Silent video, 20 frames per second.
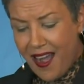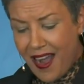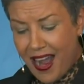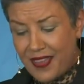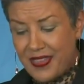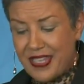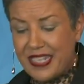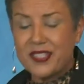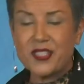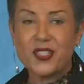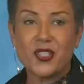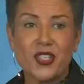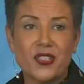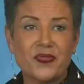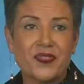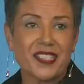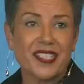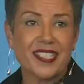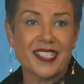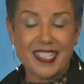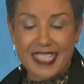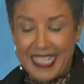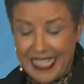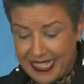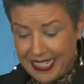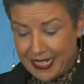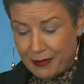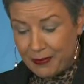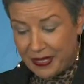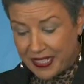I then served as a
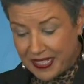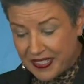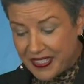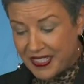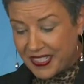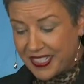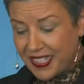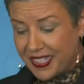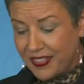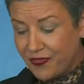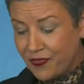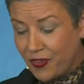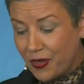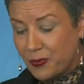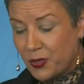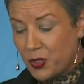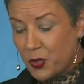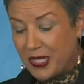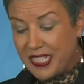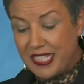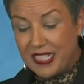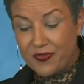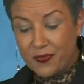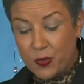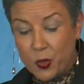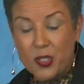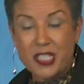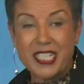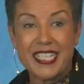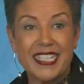senior minister from
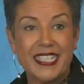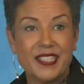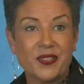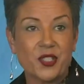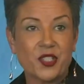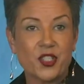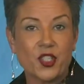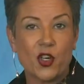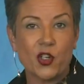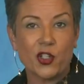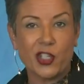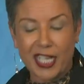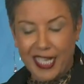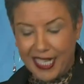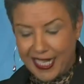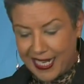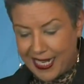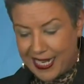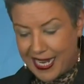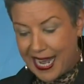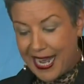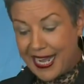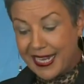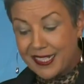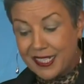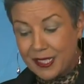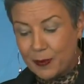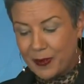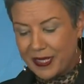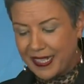2014 in the John Key
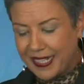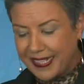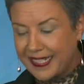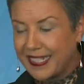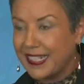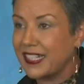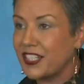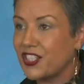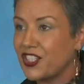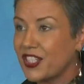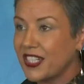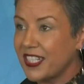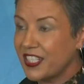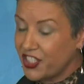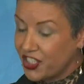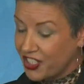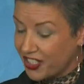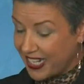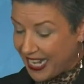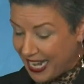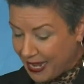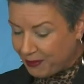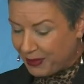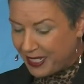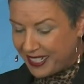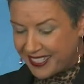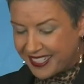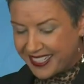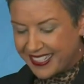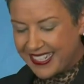and Bill English Kitchen
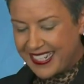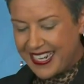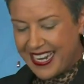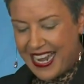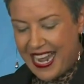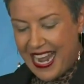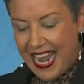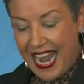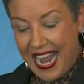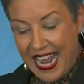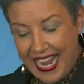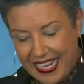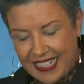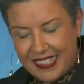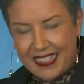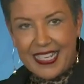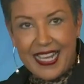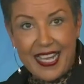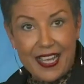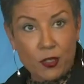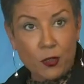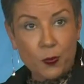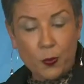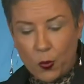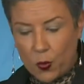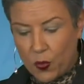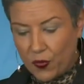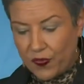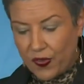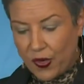Cabinet, and held
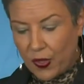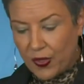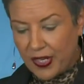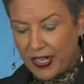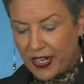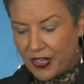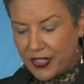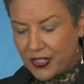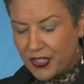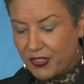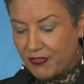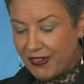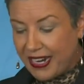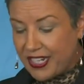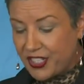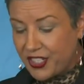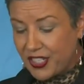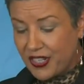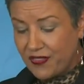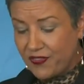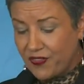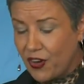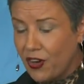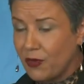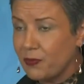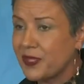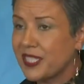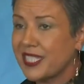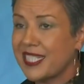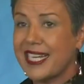portfolios ranging
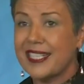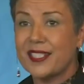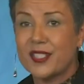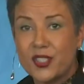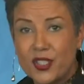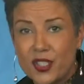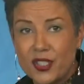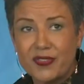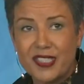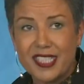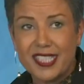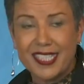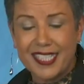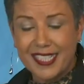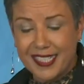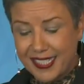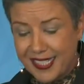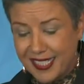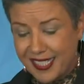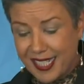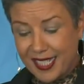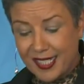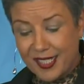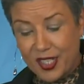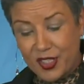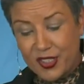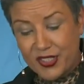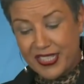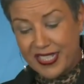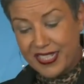from state services,
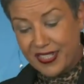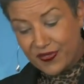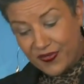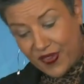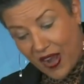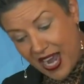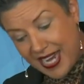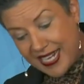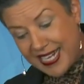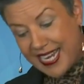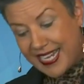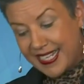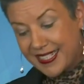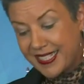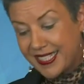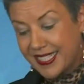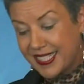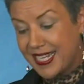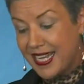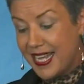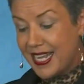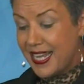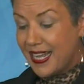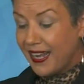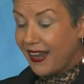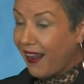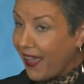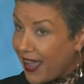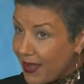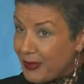associate finance,
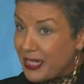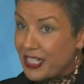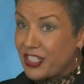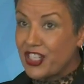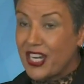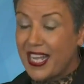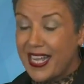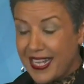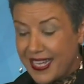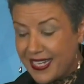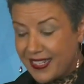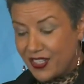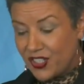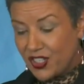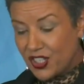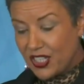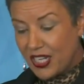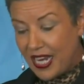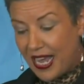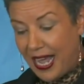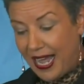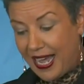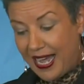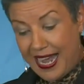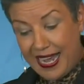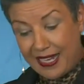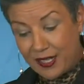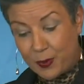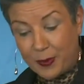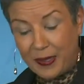climate change,
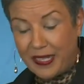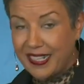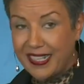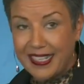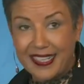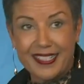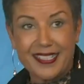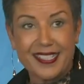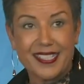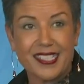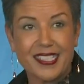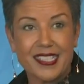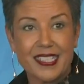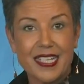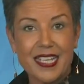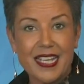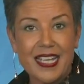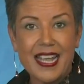and police.